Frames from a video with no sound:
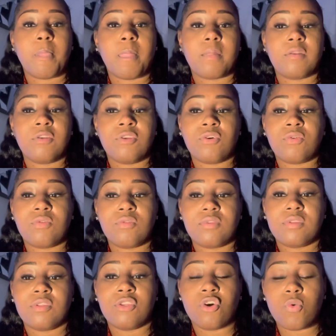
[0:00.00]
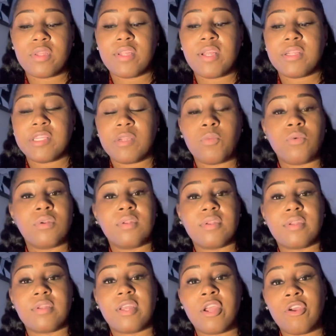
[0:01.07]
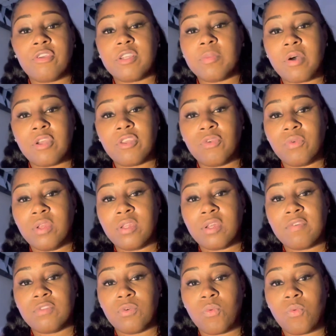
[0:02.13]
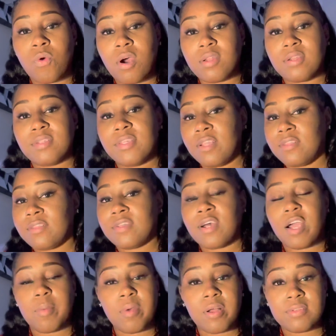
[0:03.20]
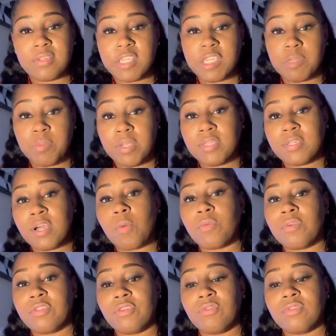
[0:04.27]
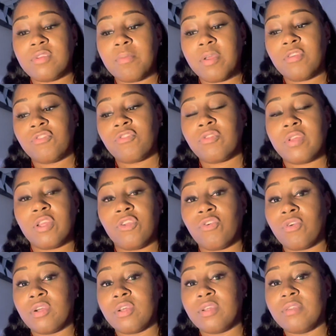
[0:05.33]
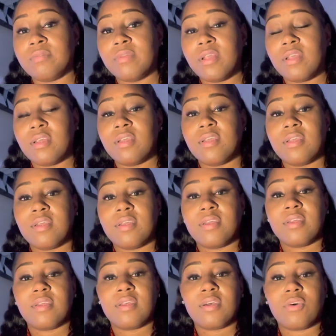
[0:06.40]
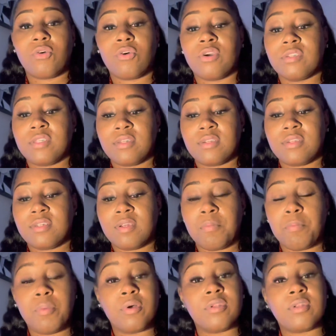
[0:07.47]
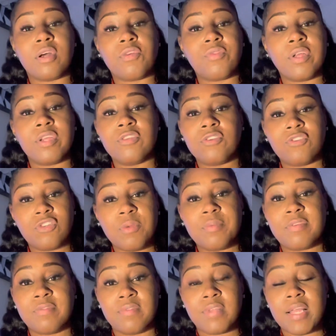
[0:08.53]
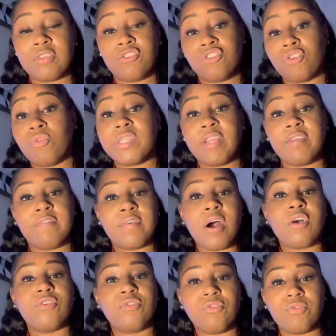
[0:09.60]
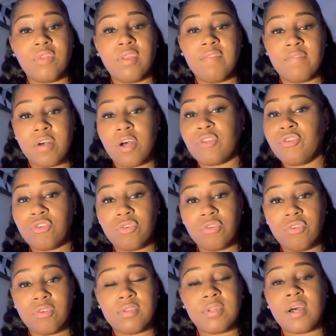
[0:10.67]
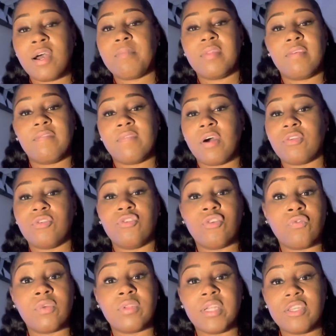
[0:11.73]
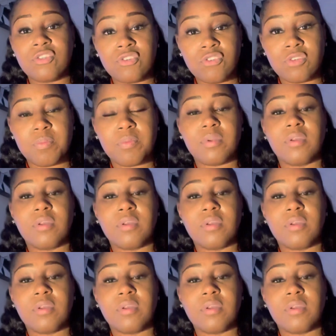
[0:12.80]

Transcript: You know, knowing that someone cares about you enough to want to take time out to spend time with you, to make sure that you're good, or to build on a relationship that shows they value you. They value your time. They value your relationship.